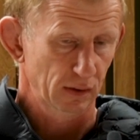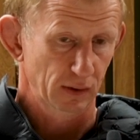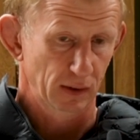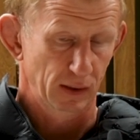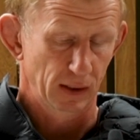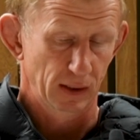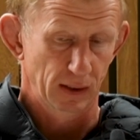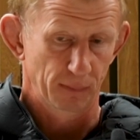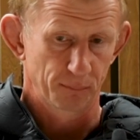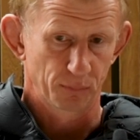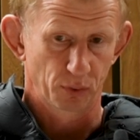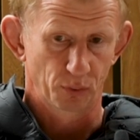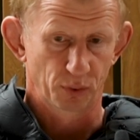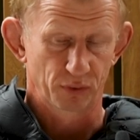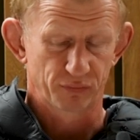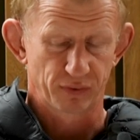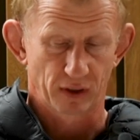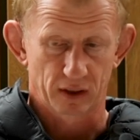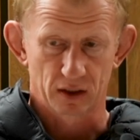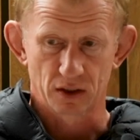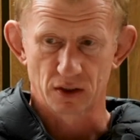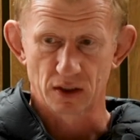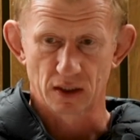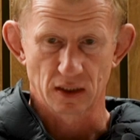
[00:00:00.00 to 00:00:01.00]
But we've
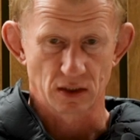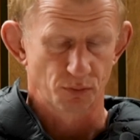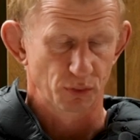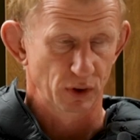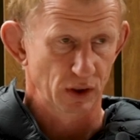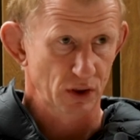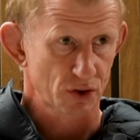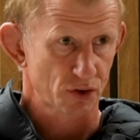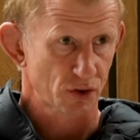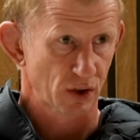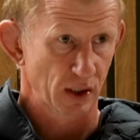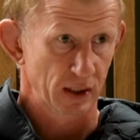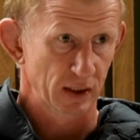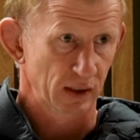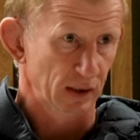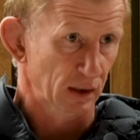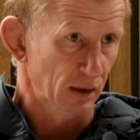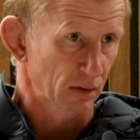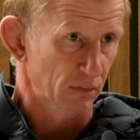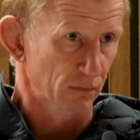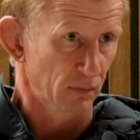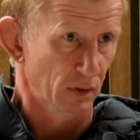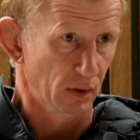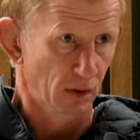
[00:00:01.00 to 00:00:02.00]
had a decent week's training,
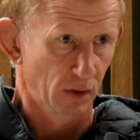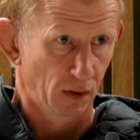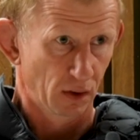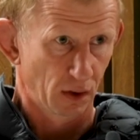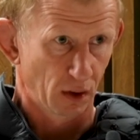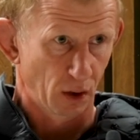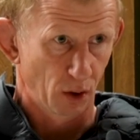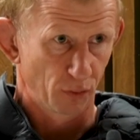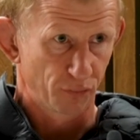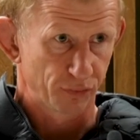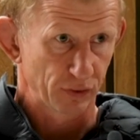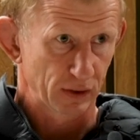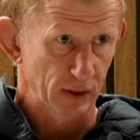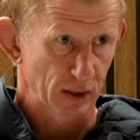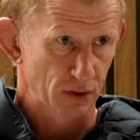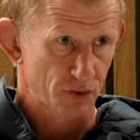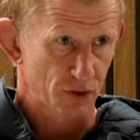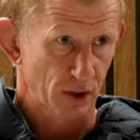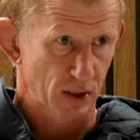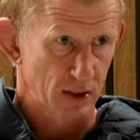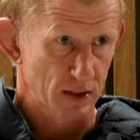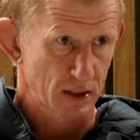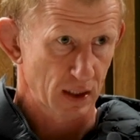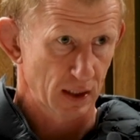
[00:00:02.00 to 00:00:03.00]
and hopefully that
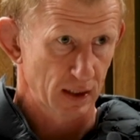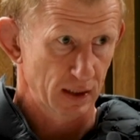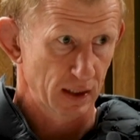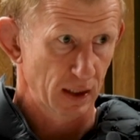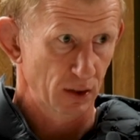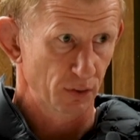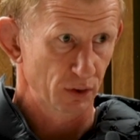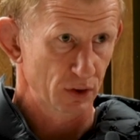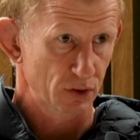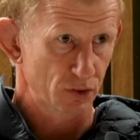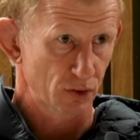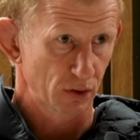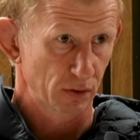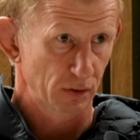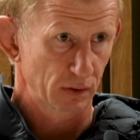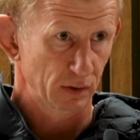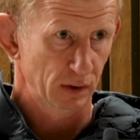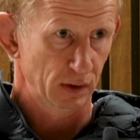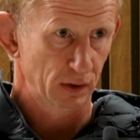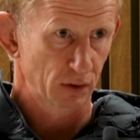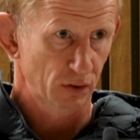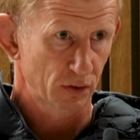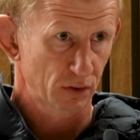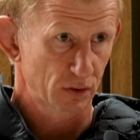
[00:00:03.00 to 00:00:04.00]
translates now into
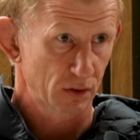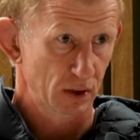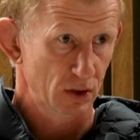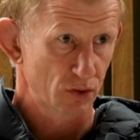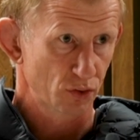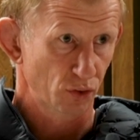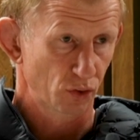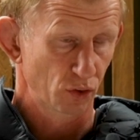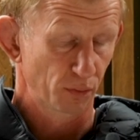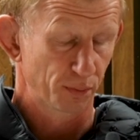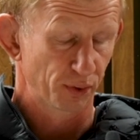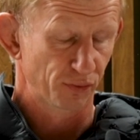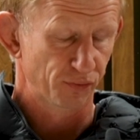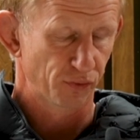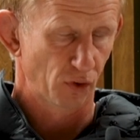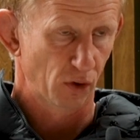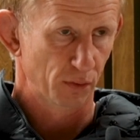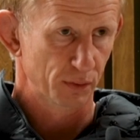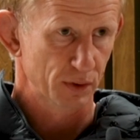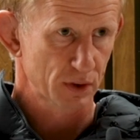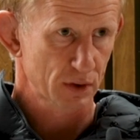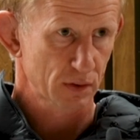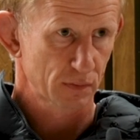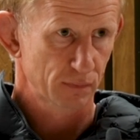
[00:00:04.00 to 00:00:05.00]
a good
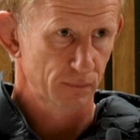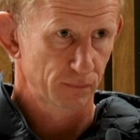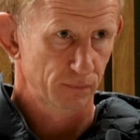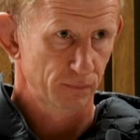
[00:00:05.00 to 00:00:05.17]
performance.